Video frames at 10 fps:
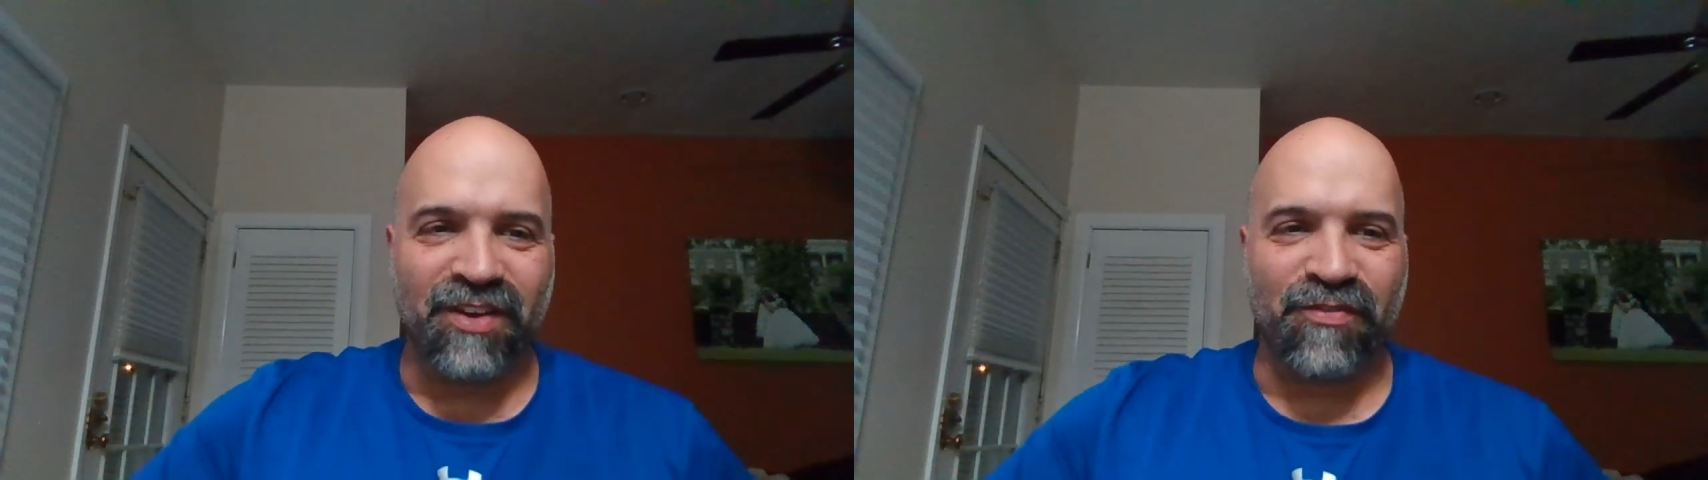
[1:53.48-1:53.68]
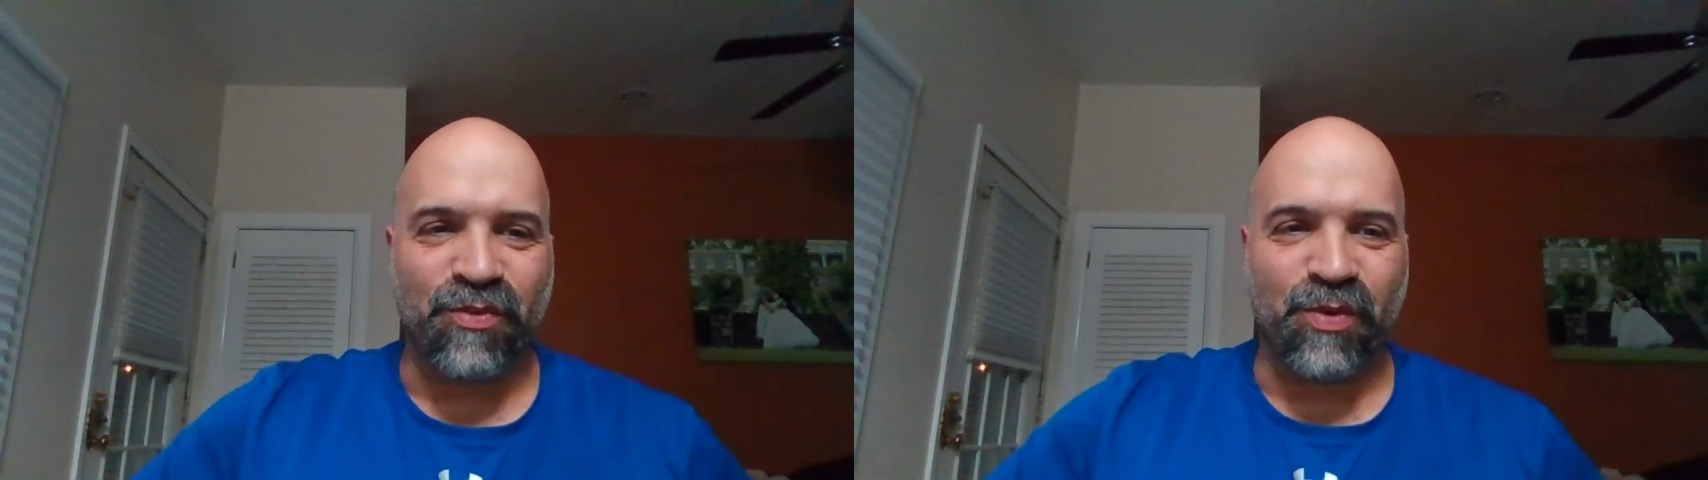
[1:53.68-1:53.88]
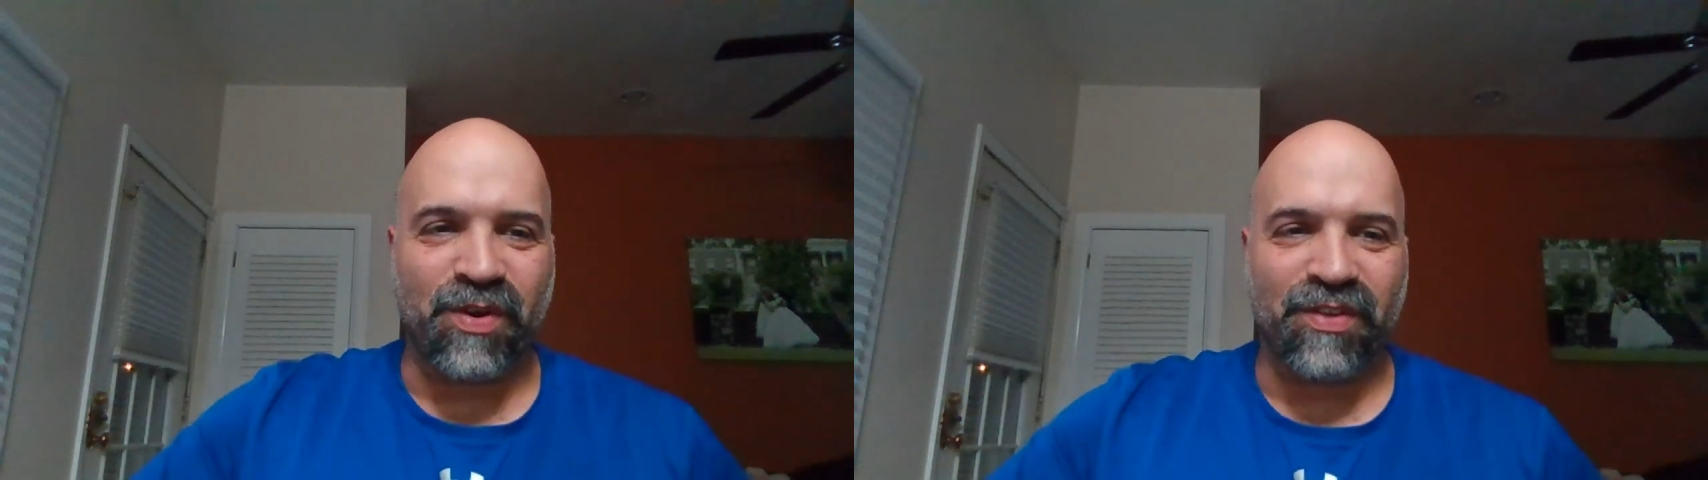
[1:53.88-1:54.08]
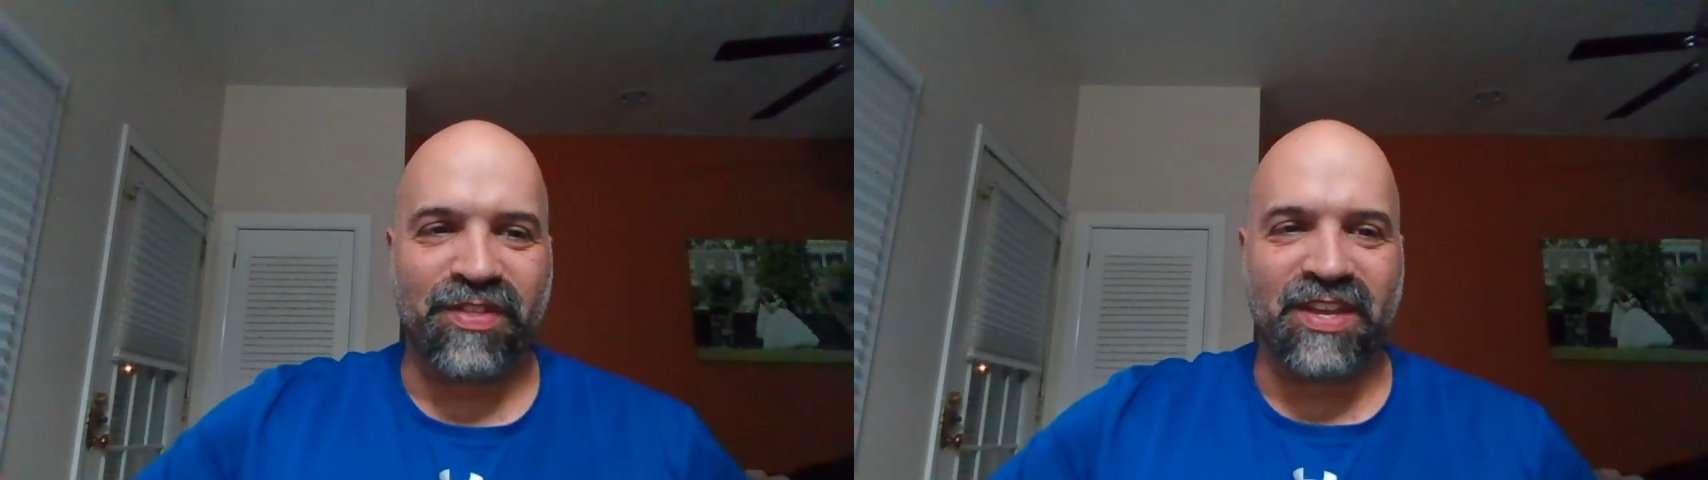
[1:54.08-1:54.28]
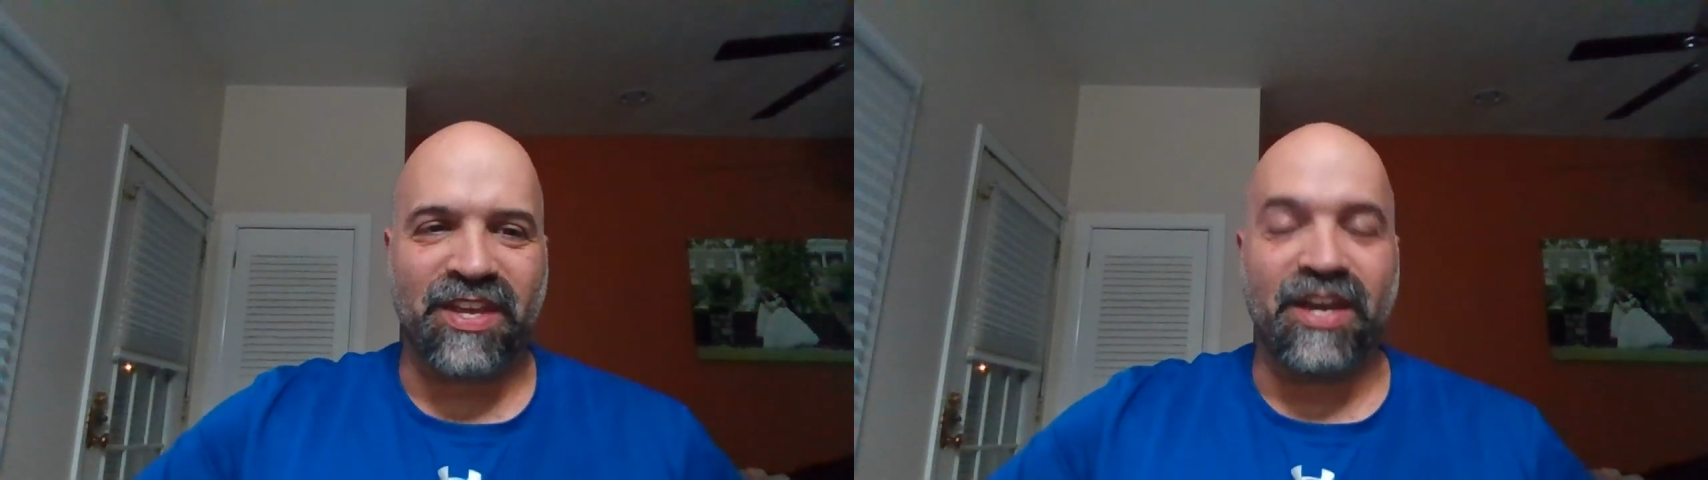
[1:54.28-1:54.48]
for
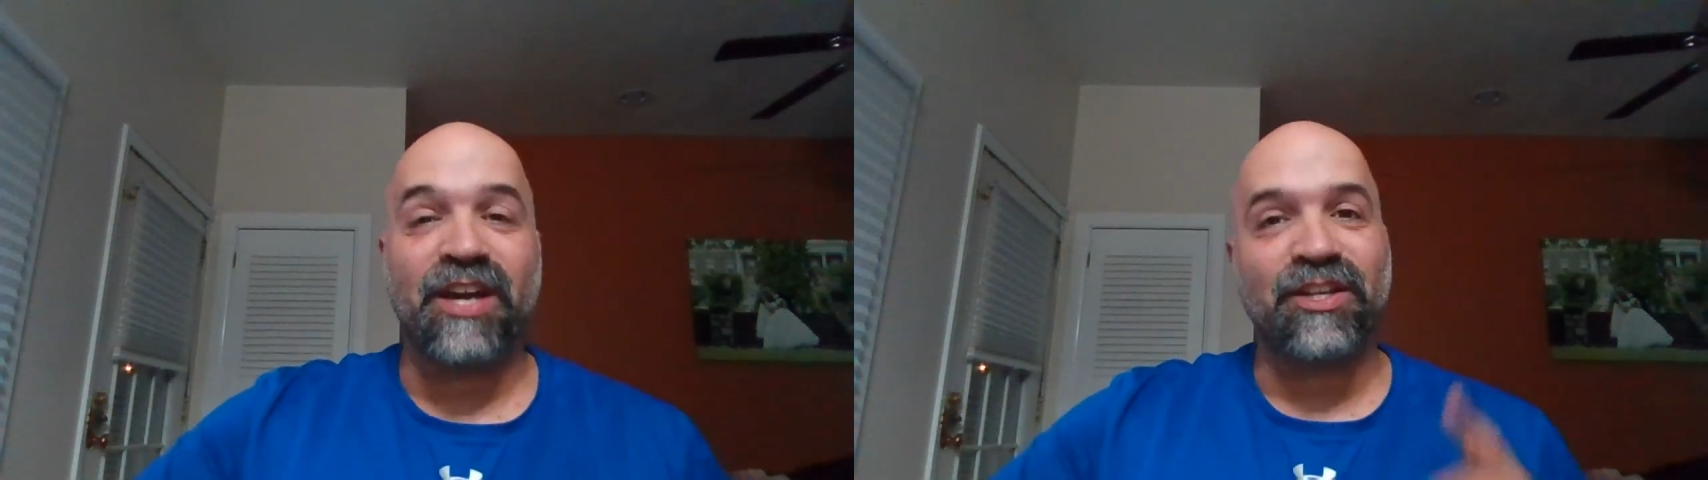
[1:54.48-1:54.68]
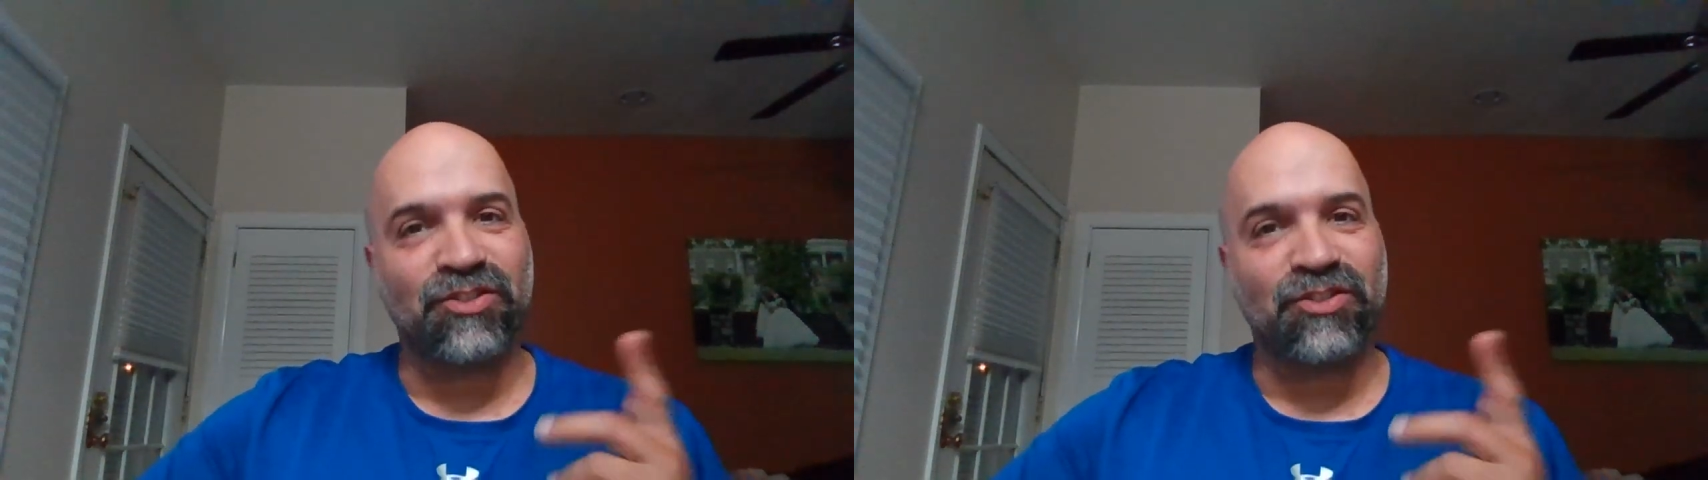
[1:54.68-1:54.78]
the